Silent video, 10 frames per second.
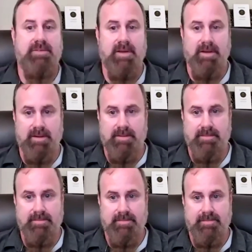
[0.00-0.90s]
tongue.
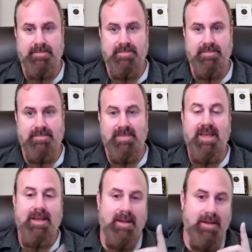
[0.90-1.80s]

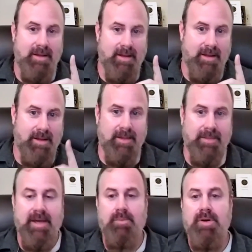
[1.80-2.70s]
Mm-hmm. And
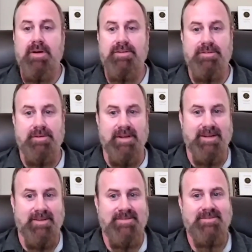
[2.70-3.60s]
that word
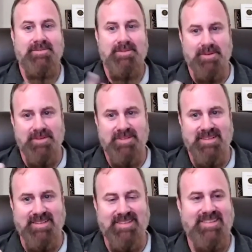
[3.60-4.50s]
string or
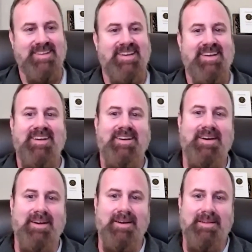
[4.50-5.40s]
sentence
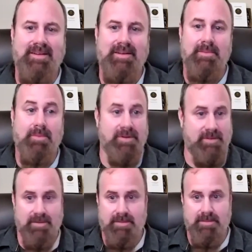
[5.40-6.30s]

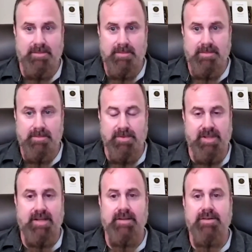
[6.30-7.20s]
was
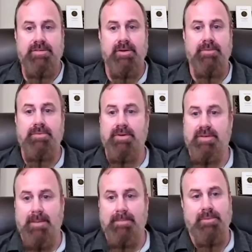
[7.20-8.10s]
English. So, for
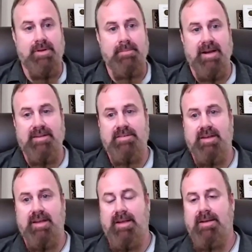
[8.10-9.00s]
example, we might
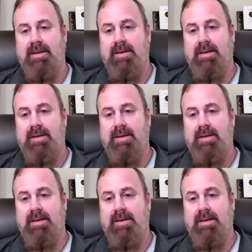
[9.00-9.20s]
say,